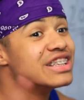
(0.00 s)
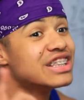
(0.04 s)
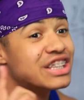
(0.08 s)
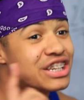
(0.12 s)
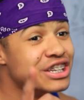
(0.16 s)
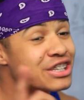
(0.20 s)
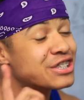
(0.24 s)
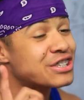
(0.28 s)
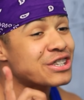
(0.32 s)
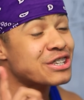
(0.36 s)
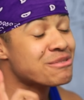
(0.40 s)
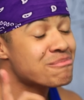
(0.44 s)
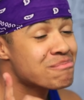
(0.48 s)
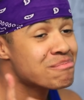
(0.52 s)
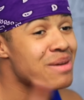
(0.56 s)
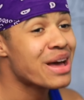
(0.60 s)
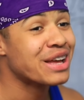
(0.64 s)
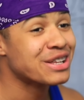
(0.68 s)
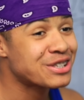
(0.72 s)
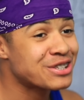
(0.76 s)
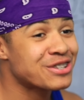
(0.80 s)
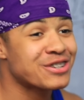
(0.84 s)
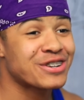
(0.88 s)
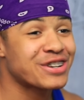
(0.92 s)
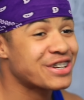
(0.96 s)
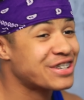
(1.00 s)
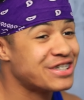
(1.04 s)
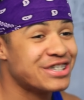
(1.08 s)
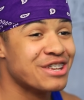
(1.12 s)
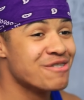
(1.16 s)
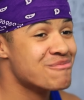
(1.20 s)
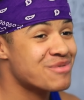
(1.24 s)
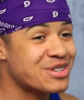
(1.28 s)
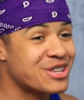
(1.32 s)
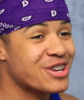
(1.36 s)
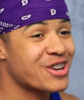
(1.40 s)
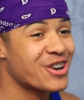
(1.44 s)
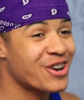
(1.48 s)
Too much water
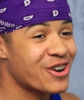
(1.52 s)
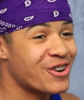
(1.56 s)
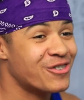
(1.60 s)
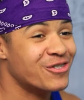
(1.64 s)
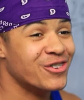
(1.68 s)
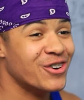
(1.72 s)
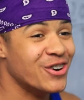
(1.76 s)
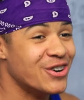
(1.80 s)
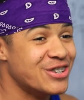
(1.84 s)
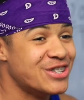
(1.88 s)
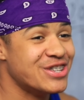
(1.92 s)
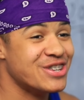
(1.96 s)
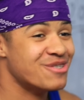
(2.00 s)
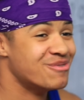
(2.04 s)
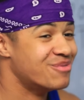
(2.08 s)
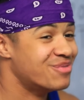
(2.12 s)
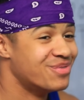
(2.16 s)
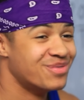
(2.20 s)
drowned the miller.